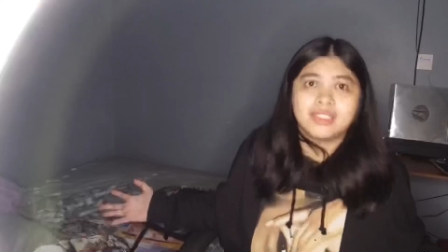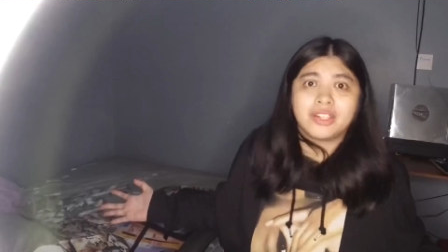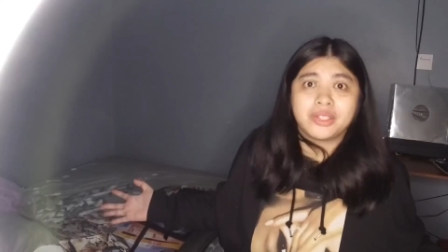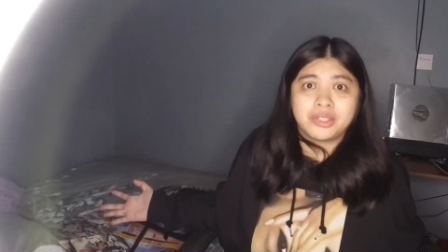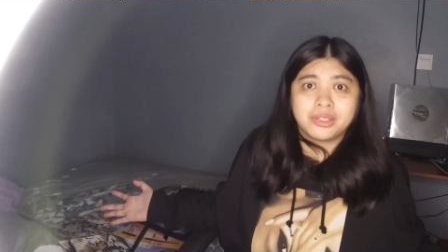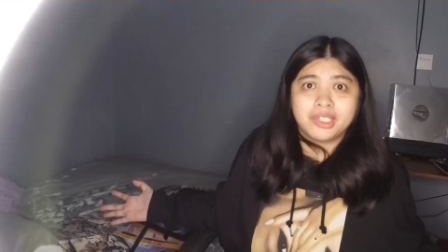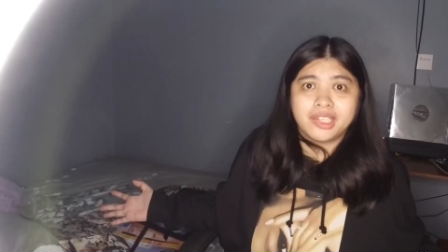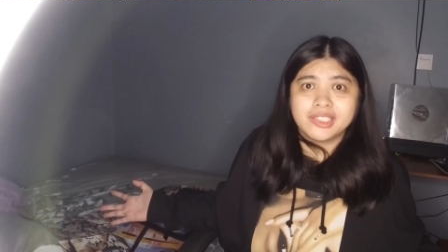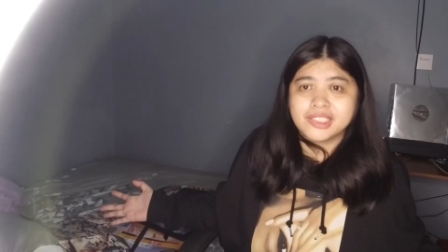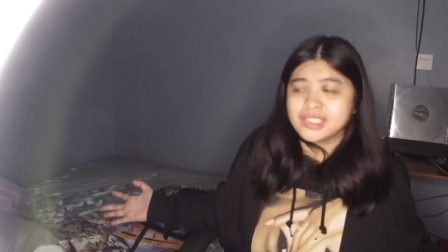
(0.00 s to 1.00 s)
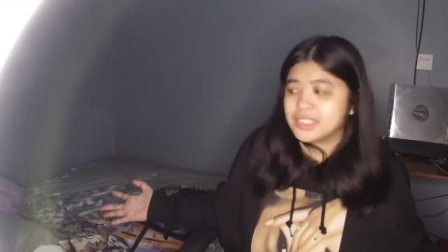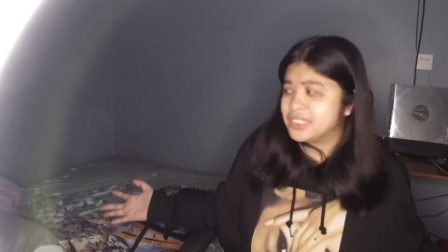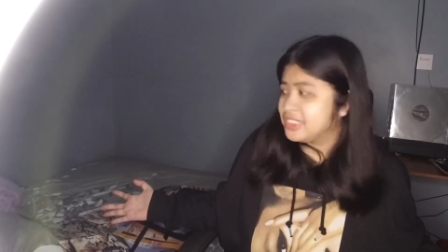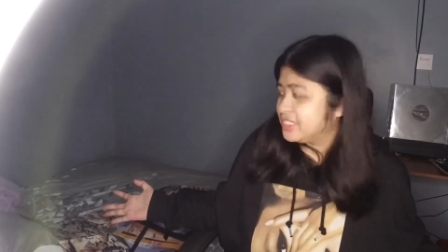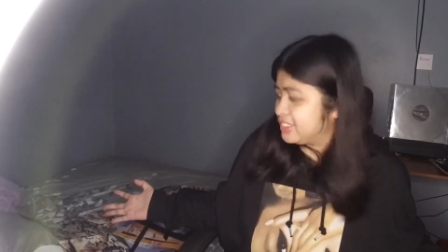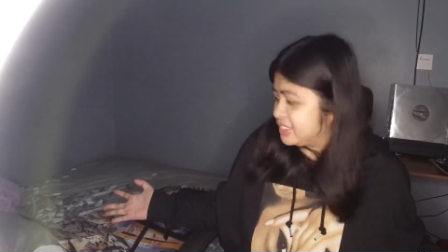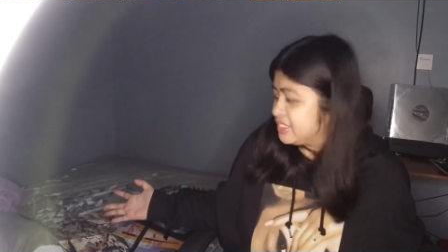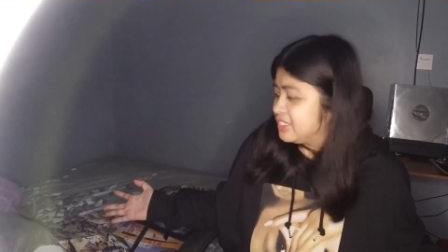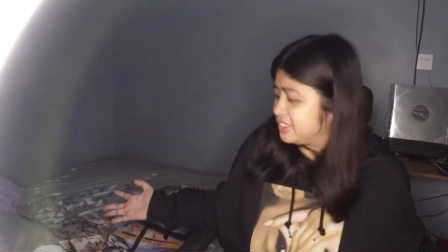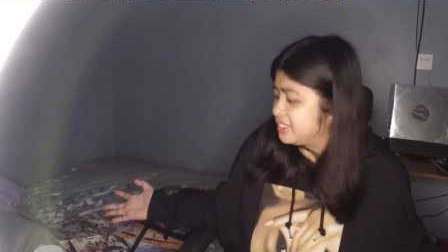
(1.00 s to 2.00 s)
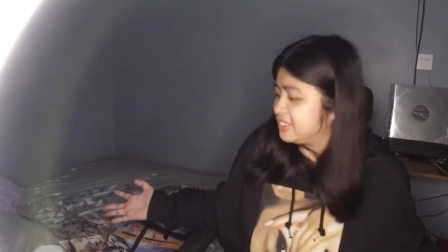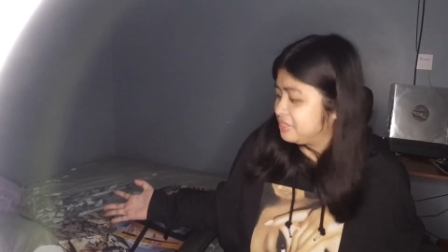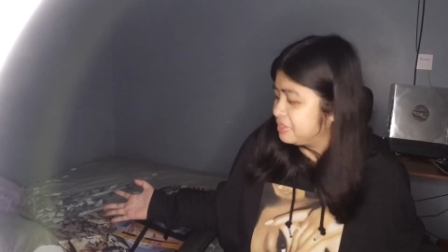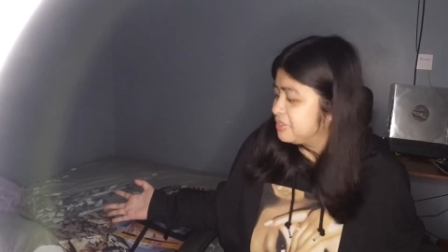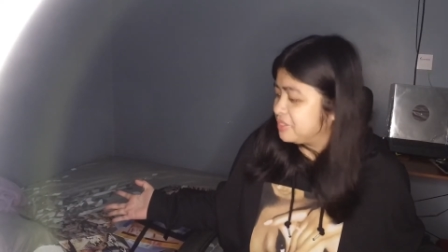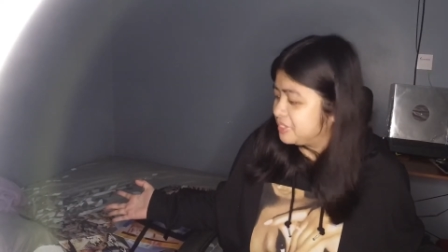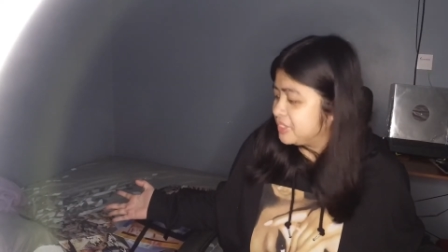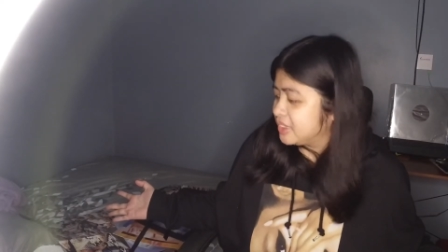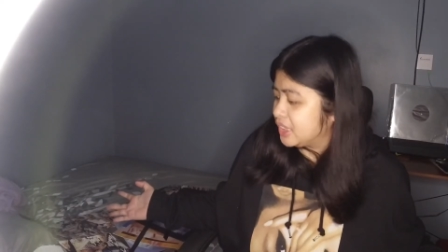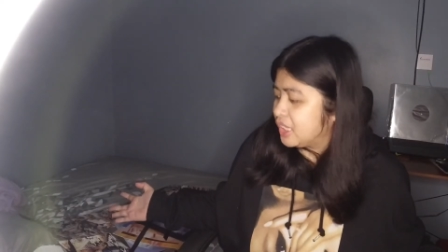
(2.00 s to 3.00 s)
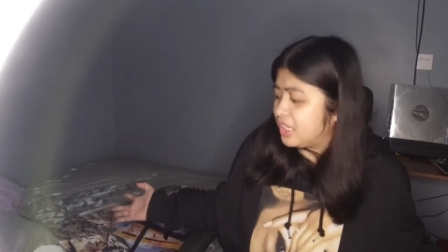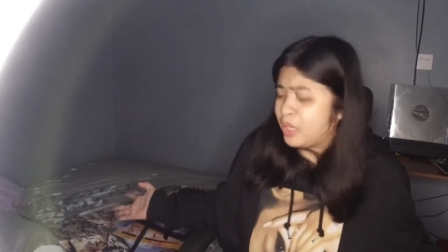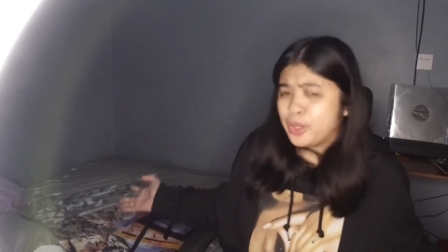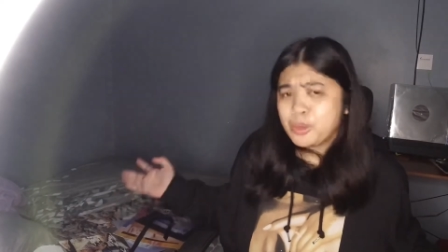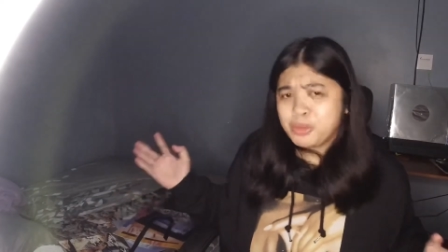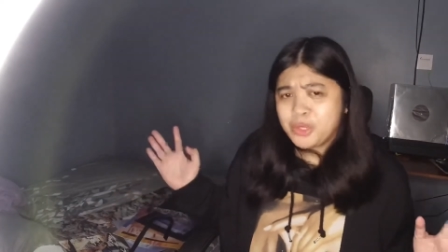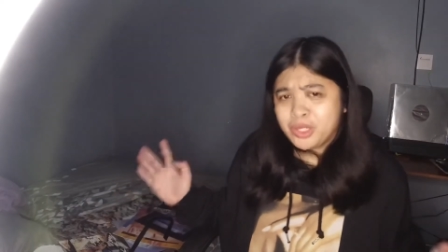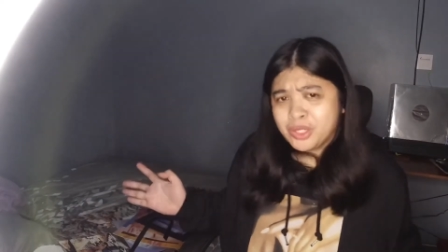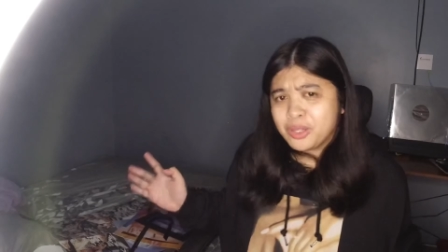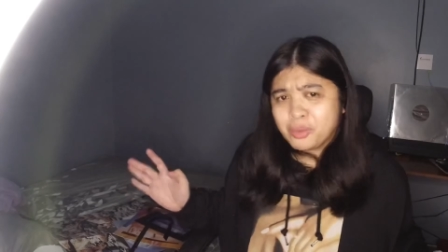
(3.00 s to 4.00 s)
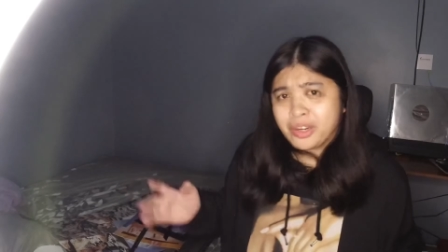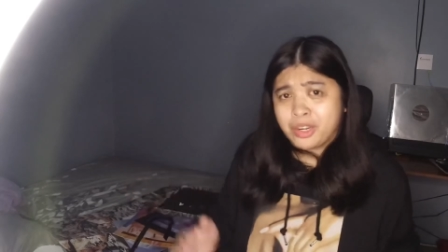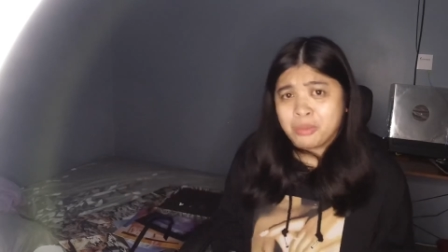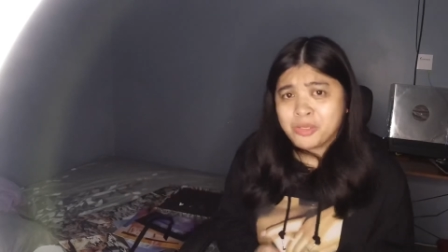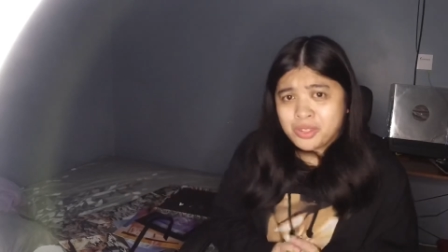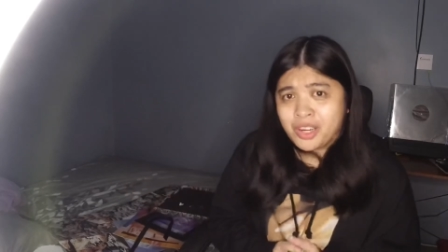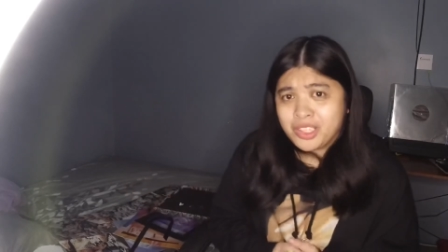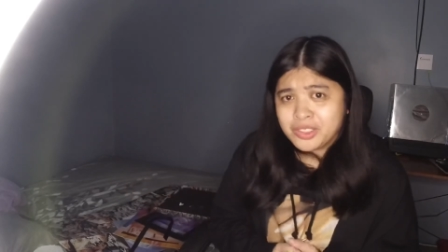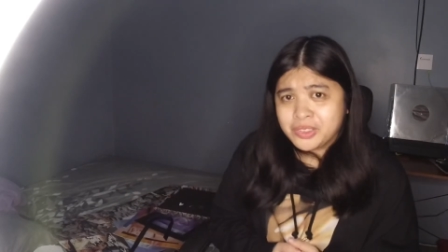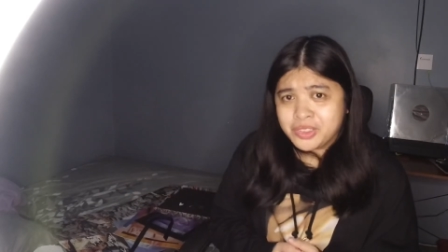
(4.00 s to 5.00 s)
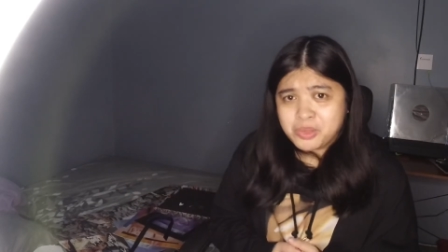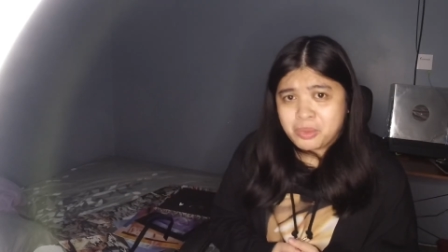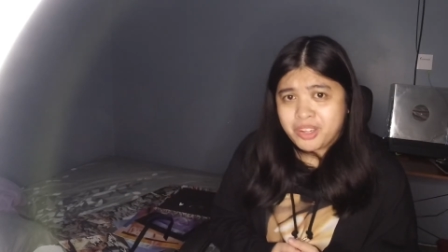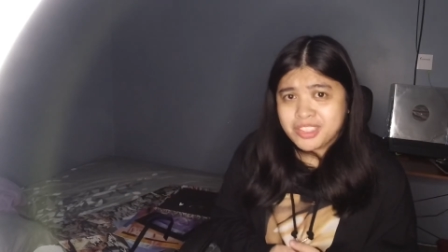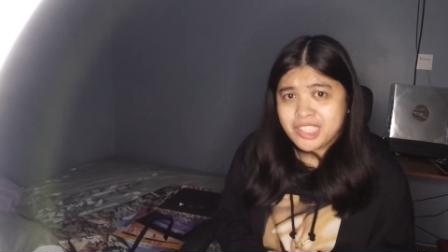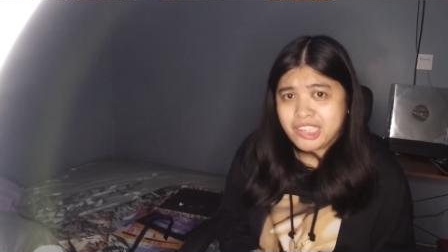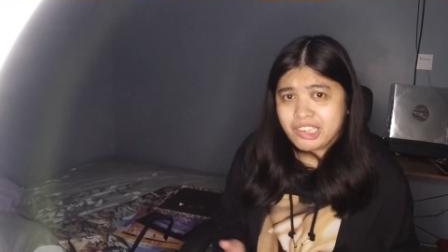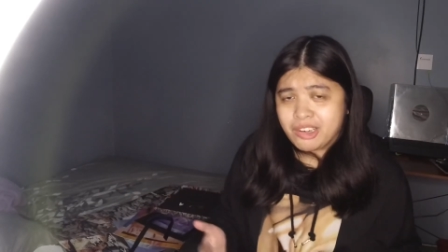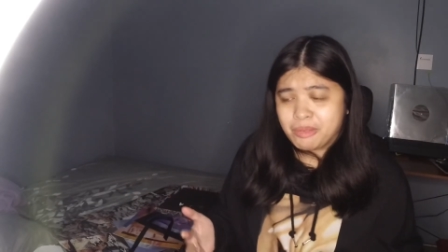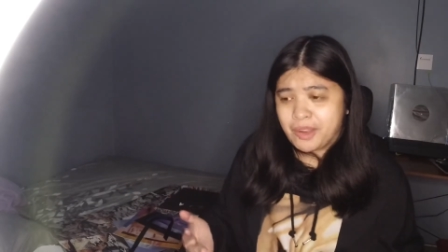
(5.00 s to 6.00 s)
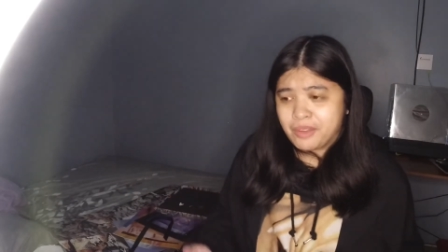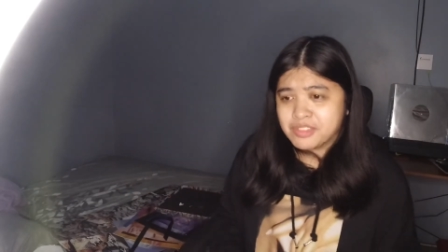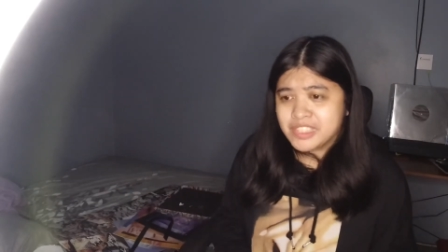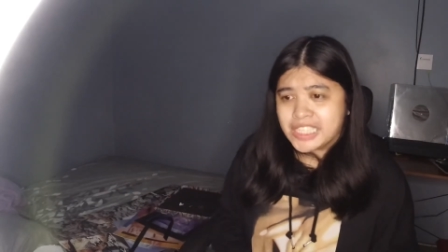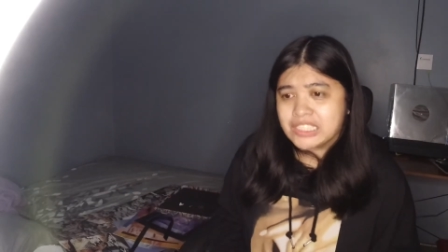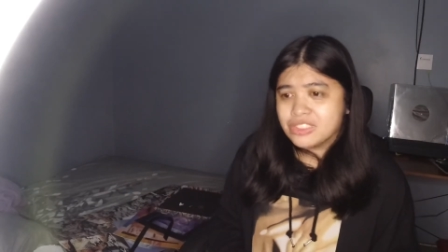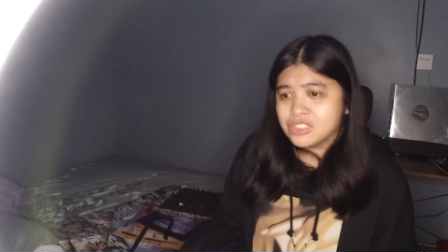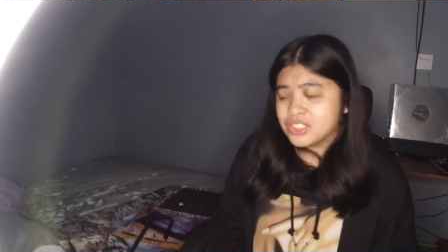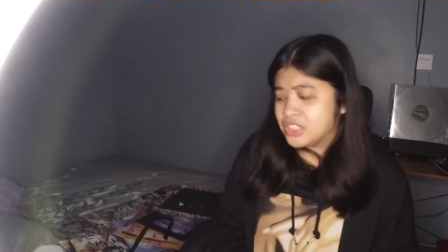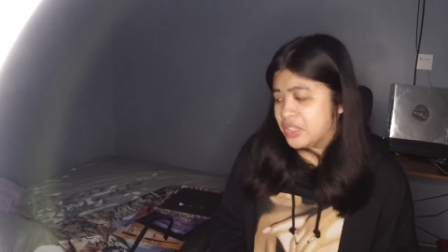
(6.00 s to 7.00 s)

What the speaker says: there you go, guys. I hope you hear what I'm trying to express here about the finals.